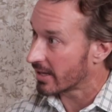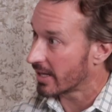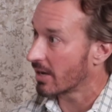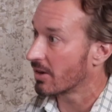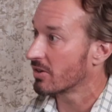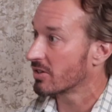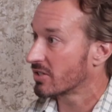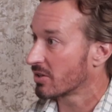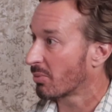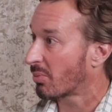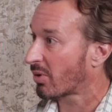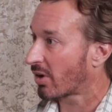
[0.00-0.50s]
that
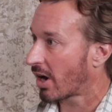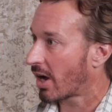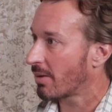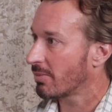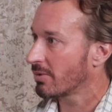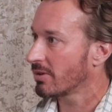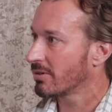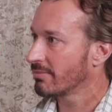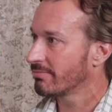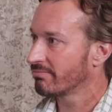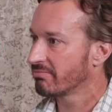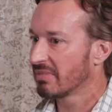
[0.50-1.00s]
was a
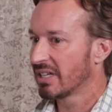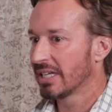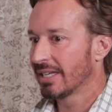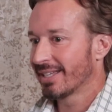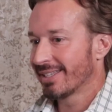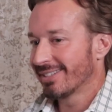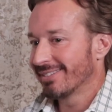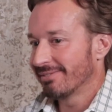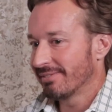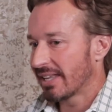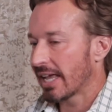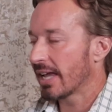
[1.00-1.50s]
problem,
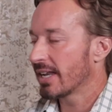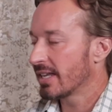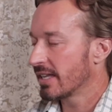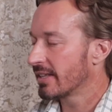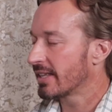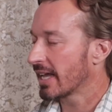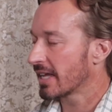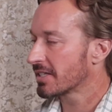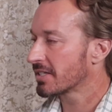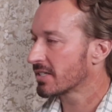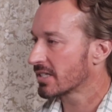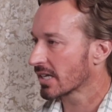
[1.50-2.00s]

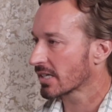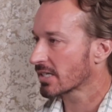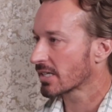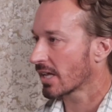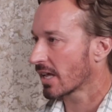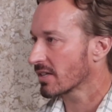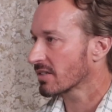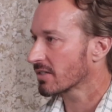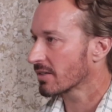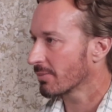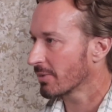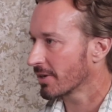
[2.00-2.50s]
that's
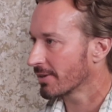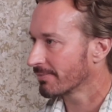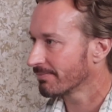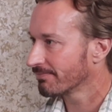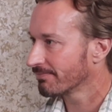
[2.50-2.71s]
success to me.